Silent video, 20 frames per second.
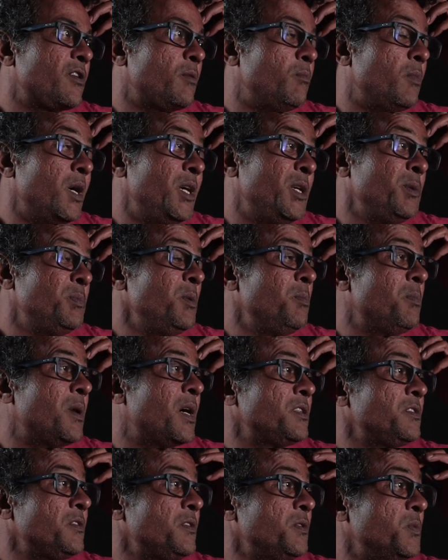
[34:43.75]
from multiple
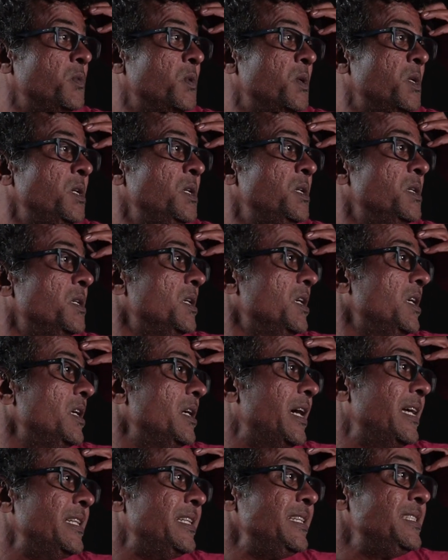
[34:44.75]
parts of the world.
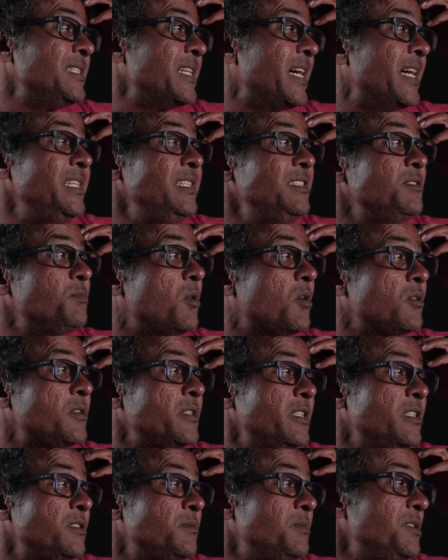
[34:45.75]
I think Chinese
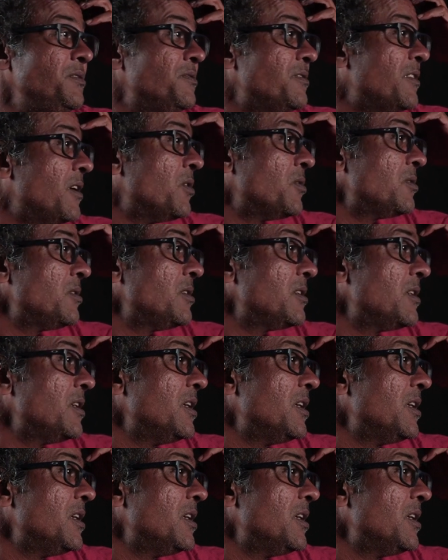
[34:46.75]
pottery has been found.